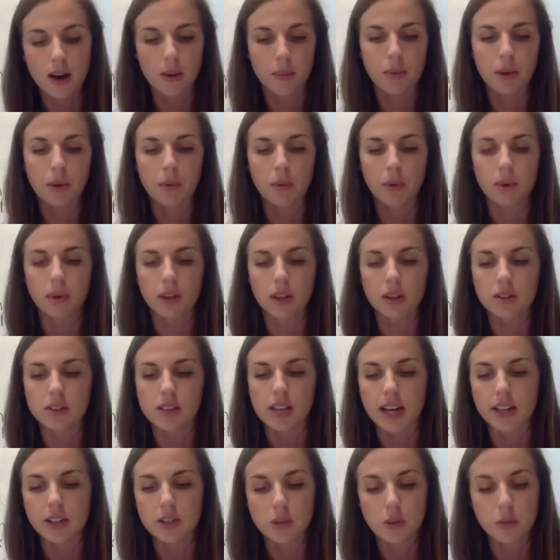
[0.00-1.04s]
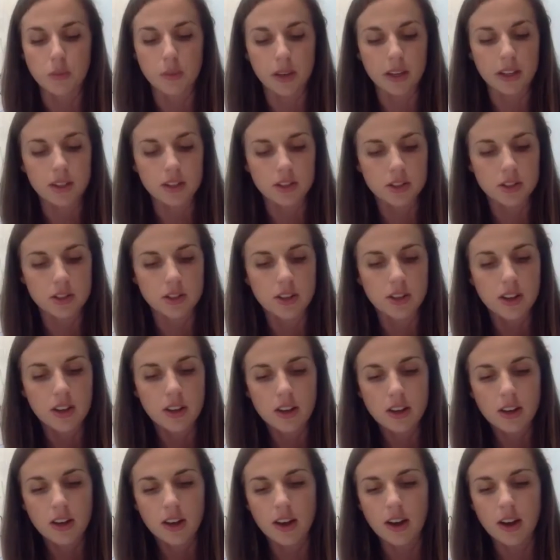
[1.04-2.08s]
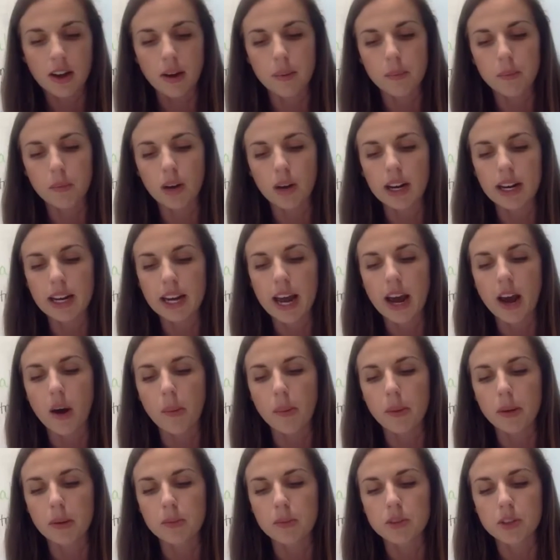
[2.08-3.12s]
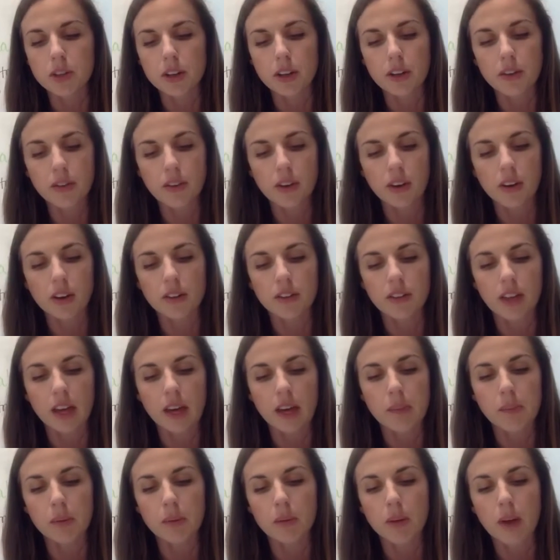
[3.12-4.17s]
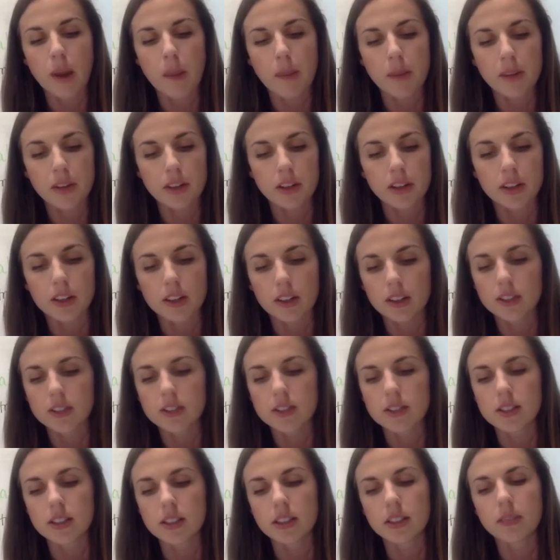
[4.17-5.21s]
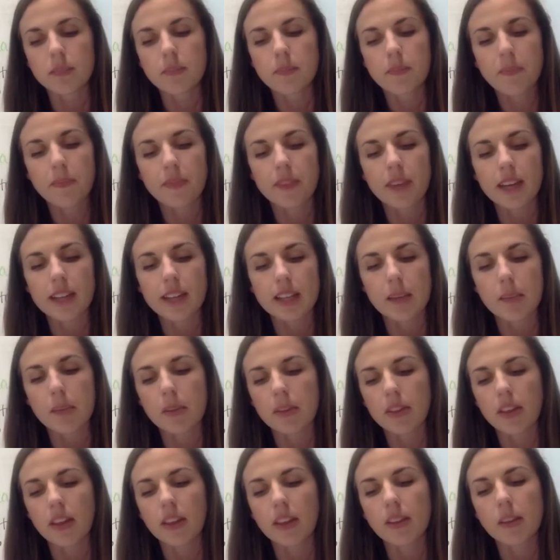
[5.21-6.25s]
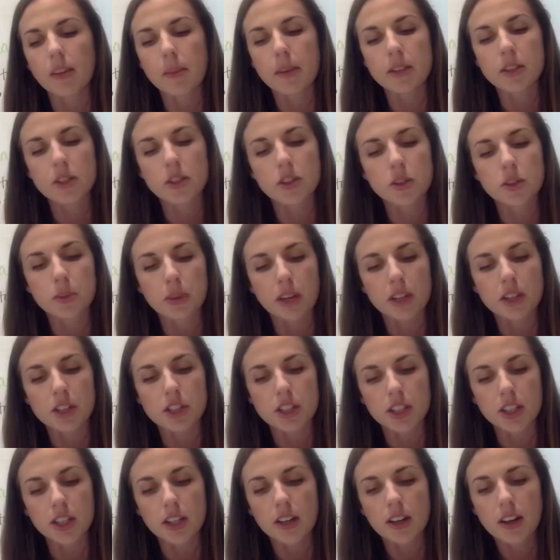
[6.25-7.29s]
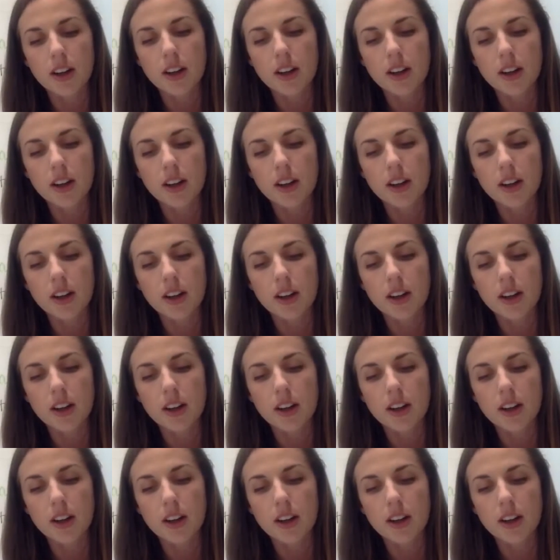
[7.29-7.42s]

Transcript: We won't use that too much right now, but I'm sure you've heard of like barometers and that type of thing that measures pressure.